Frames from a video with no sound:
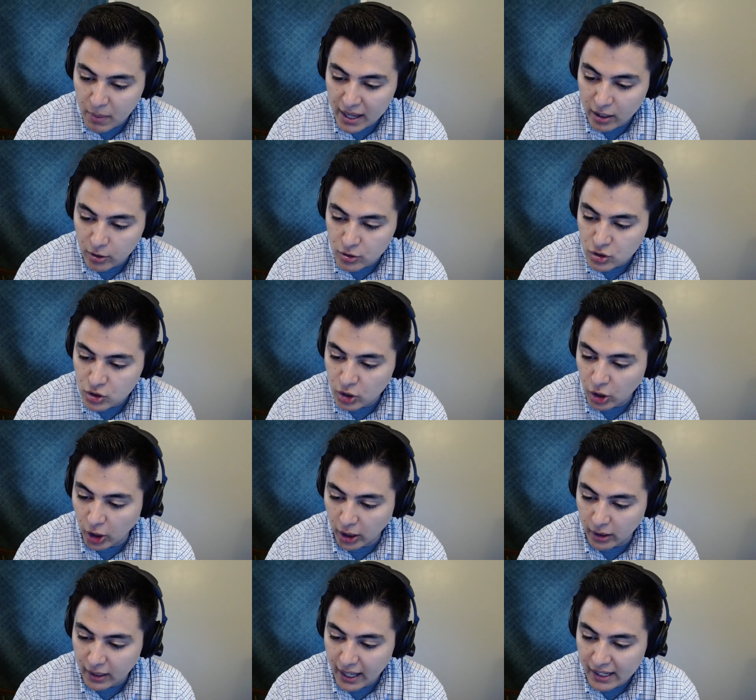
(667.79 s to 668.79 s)
makers
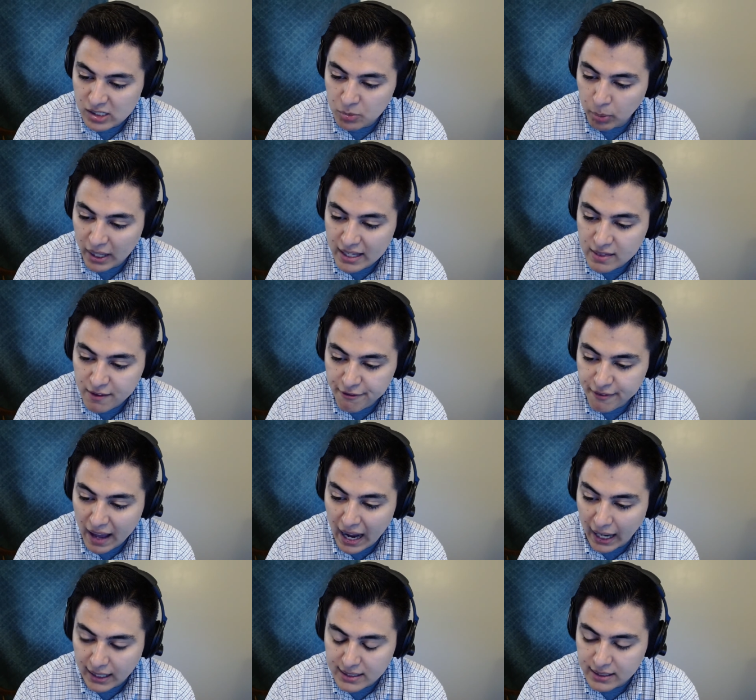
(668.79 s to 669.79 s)
good. Explain the
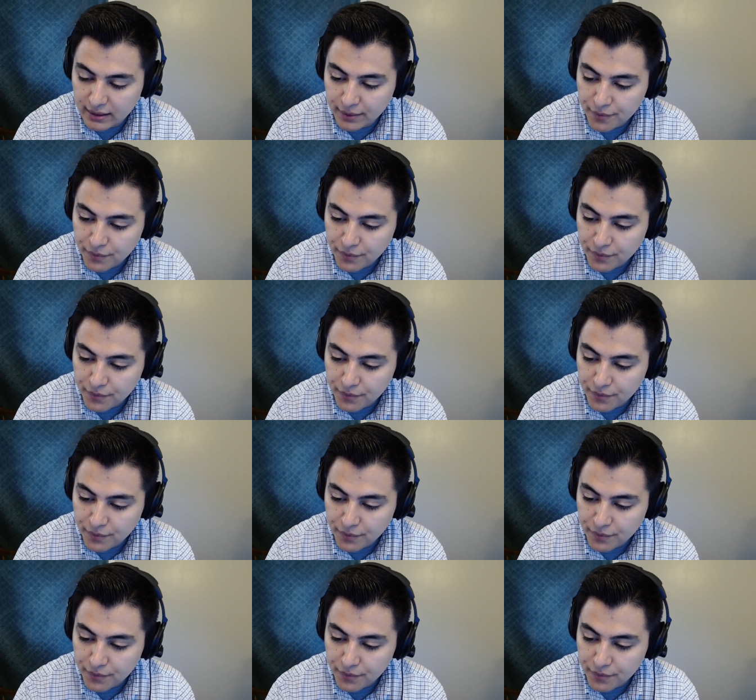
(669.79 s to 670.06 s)
fact.